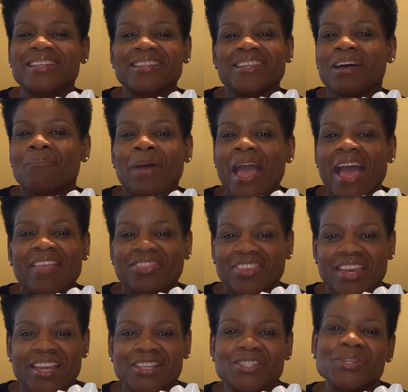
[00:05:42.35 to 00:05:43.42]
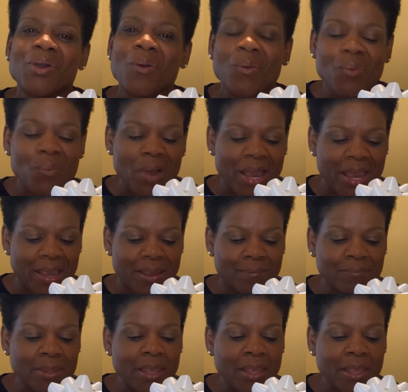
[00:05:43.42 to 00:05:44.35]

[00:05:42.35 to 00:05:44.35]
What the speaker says: the bad things go away.